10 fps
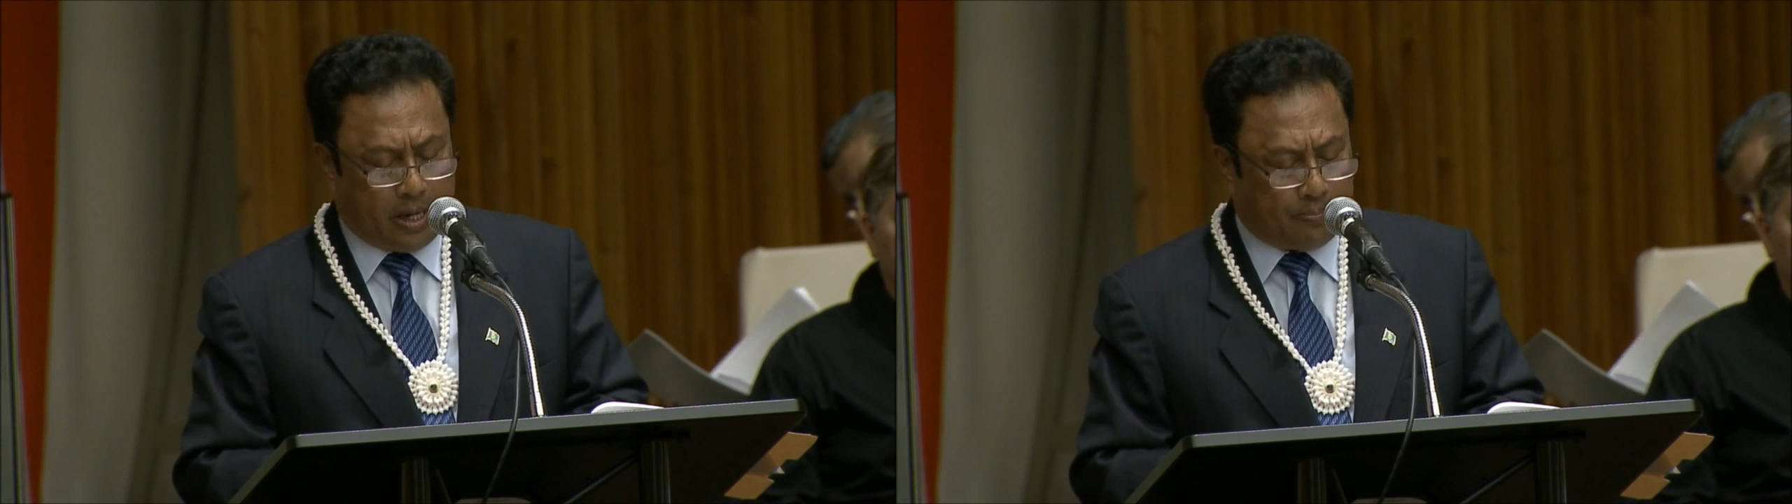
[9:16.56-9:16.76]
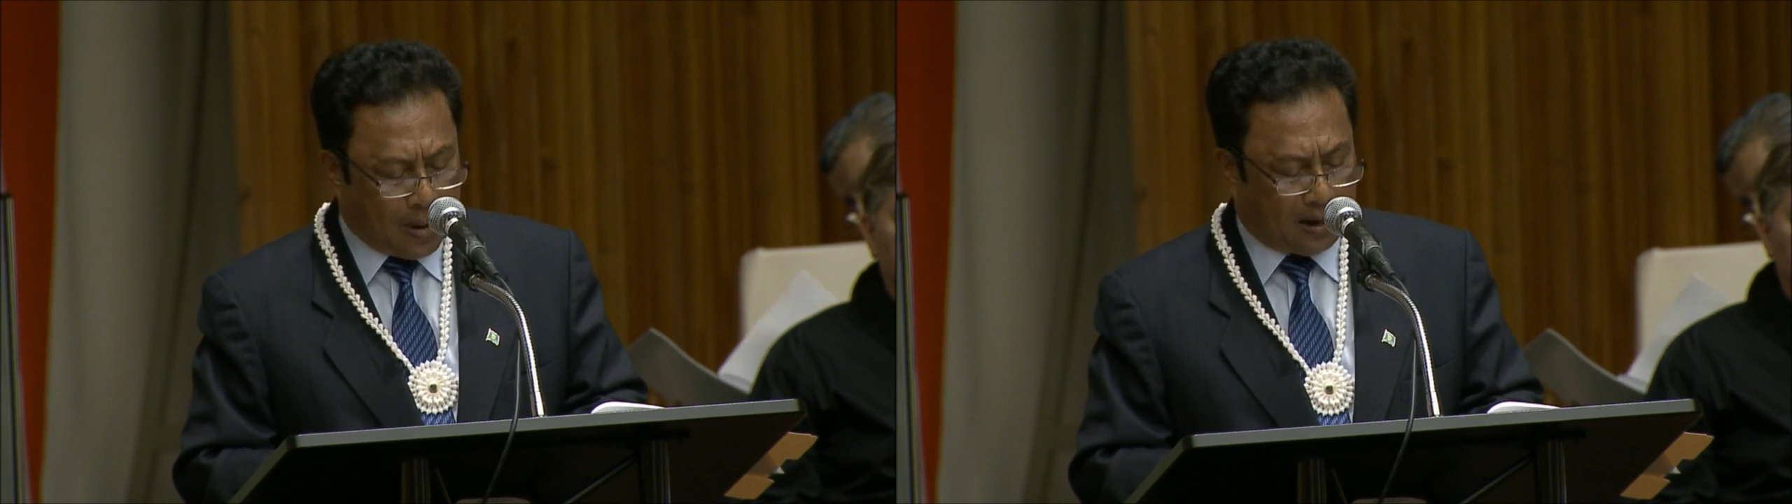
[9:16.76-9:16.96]

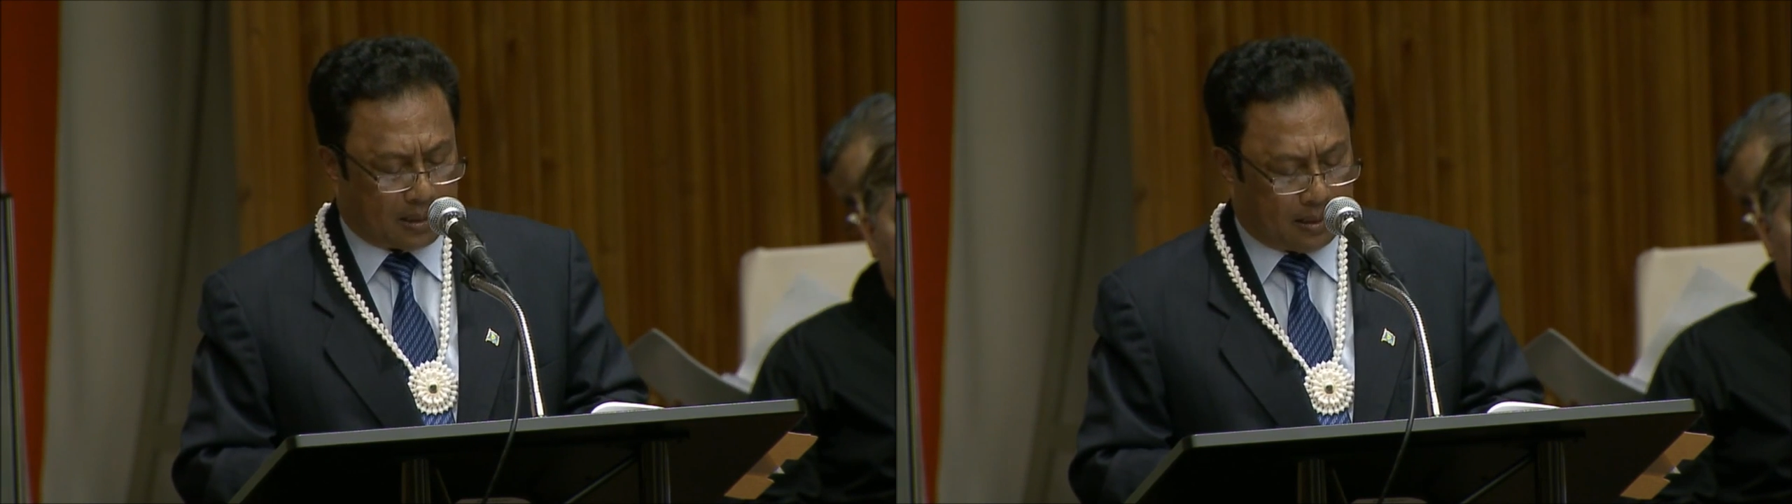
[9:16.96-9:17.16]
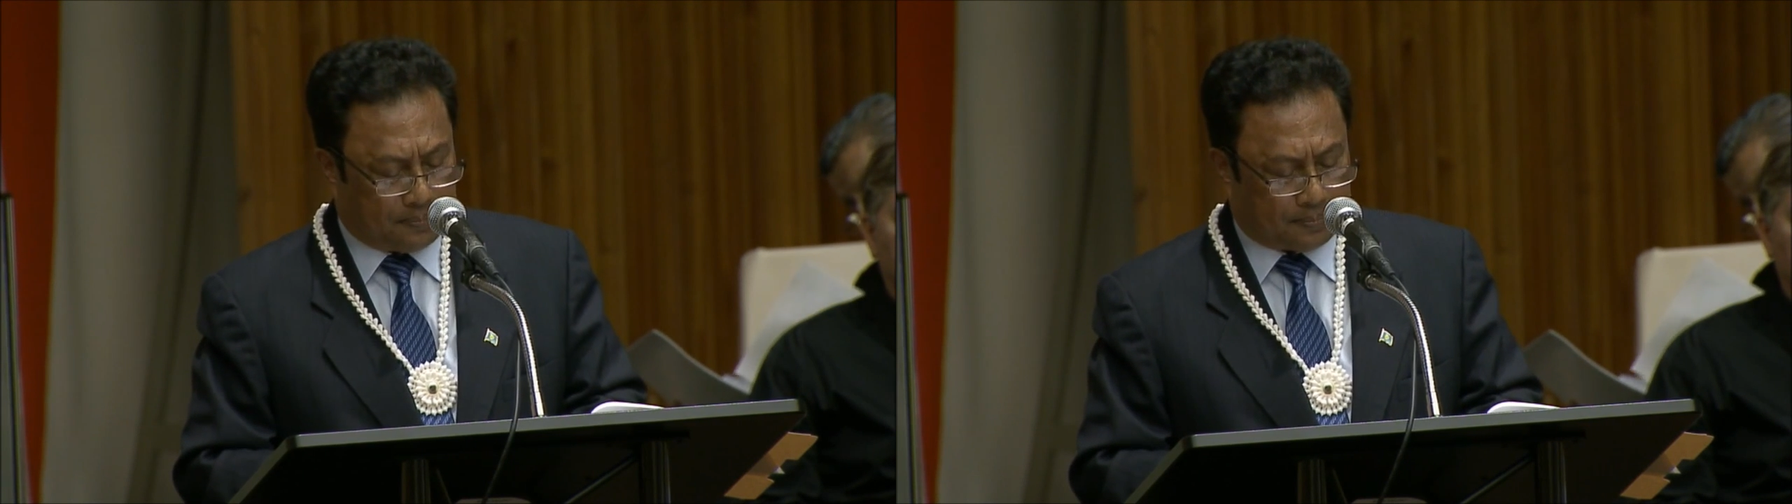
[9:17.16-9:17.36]

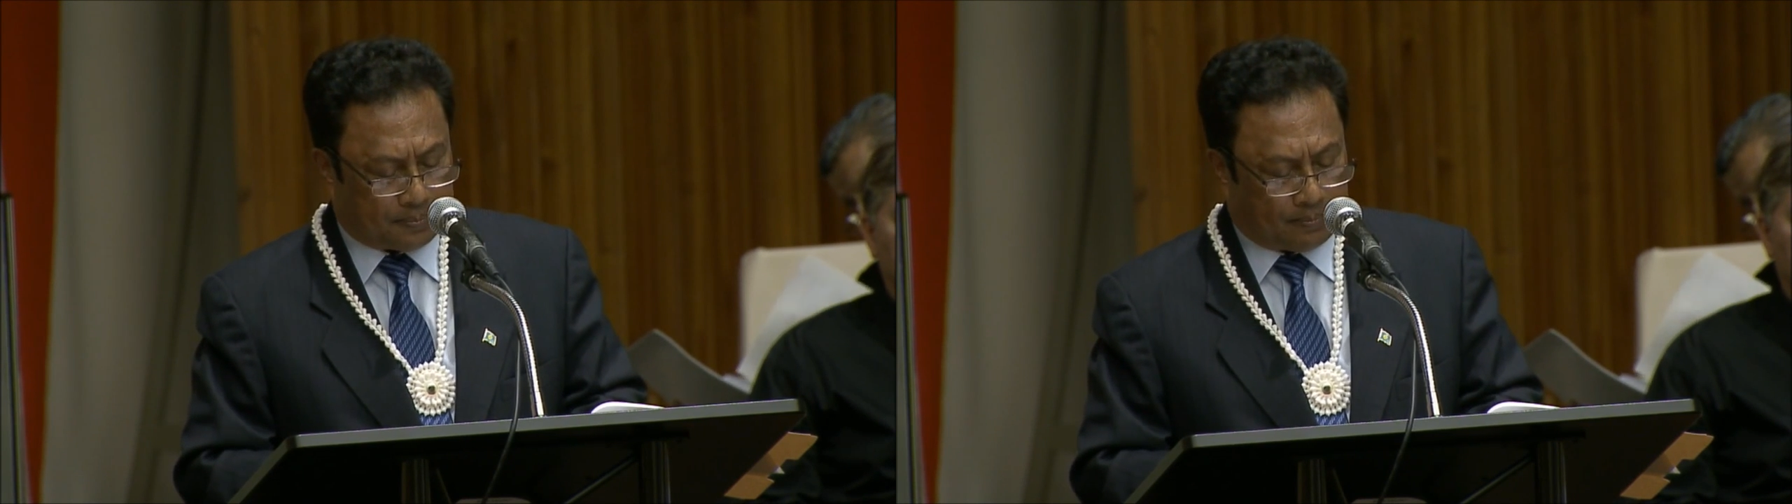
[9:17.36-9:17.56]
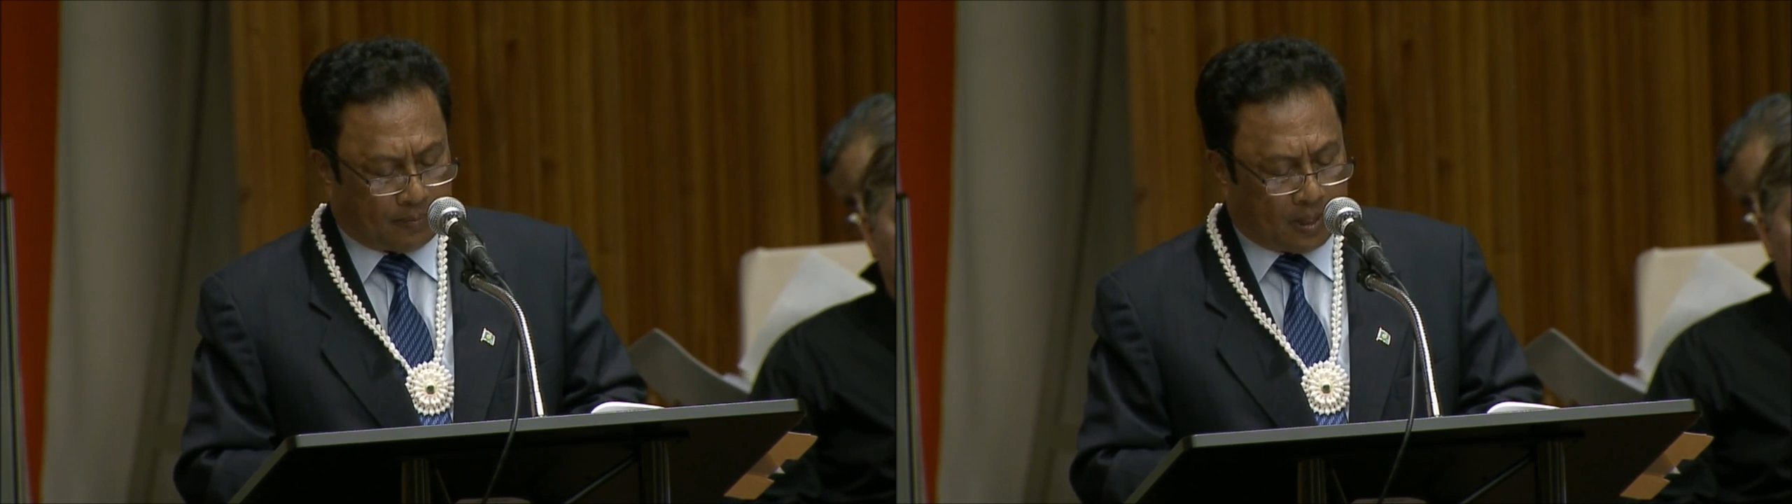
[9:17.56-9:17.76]
impact.
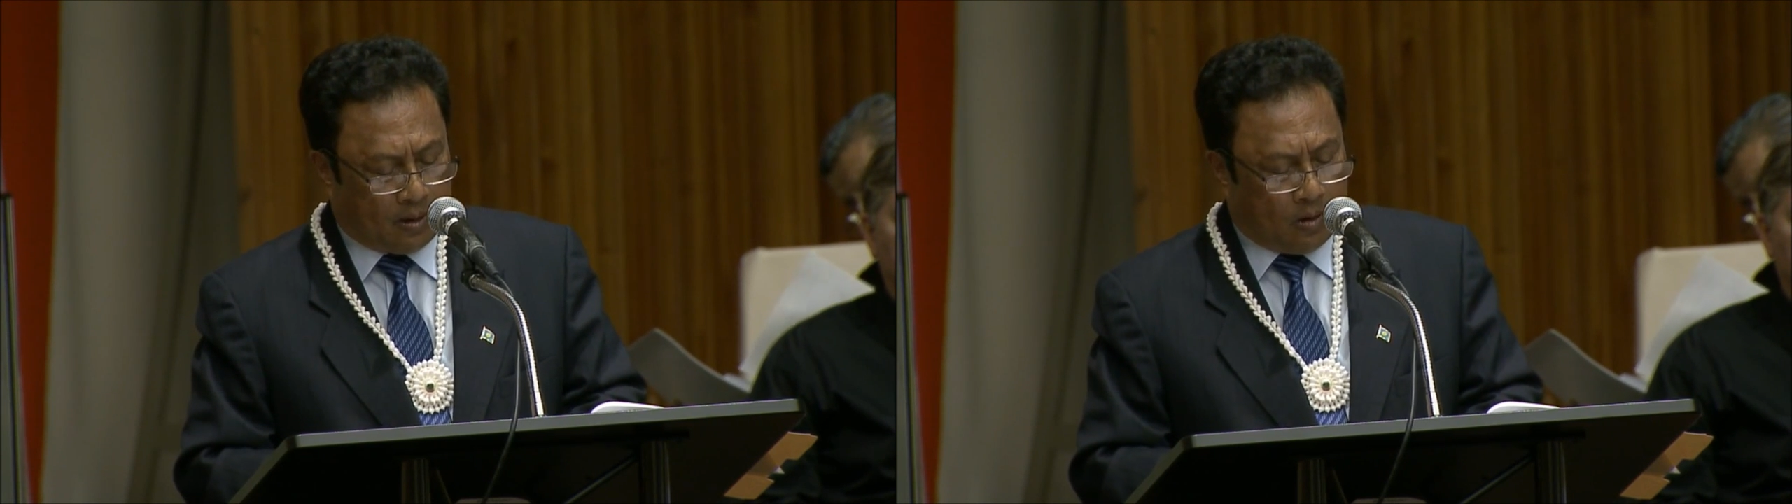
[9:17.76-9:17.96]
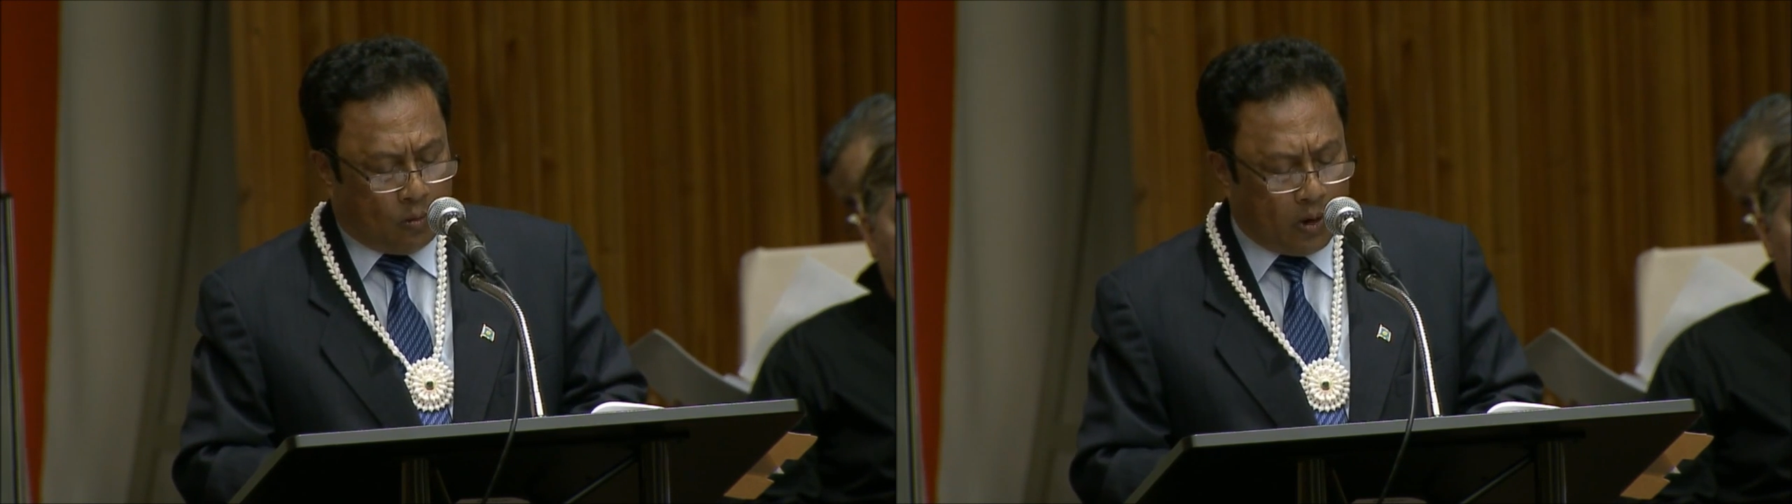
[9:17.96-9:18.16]

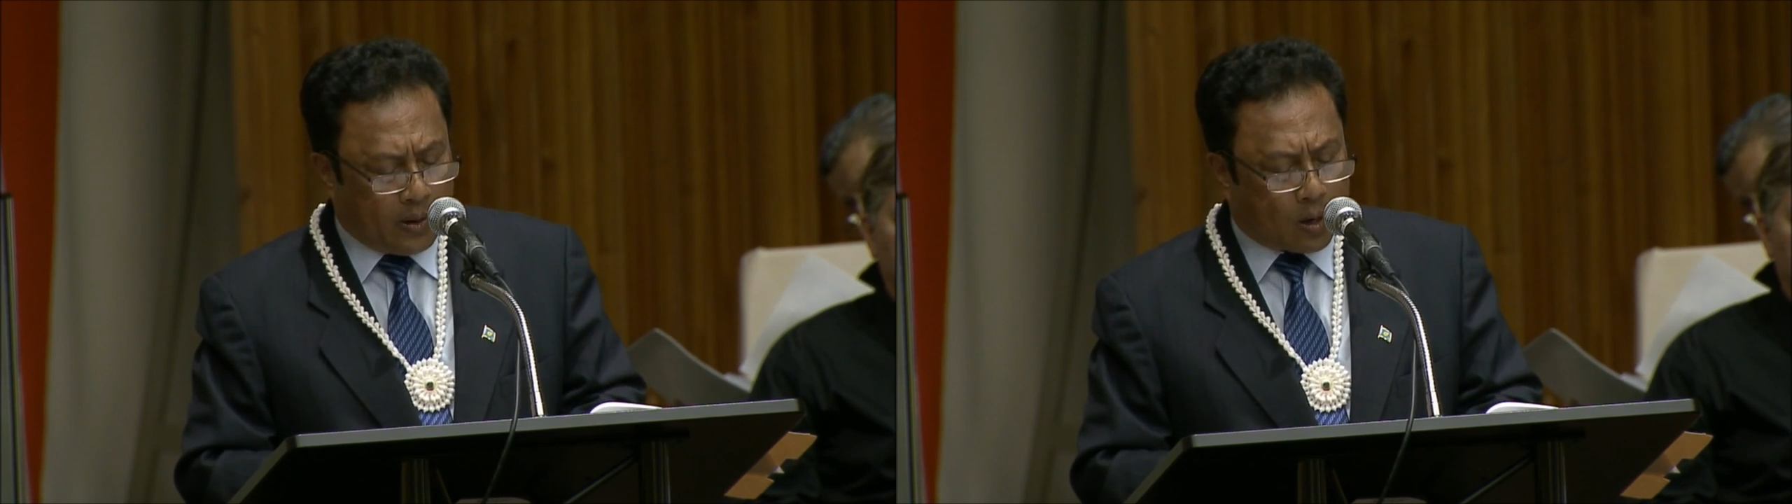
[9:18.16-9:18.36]
We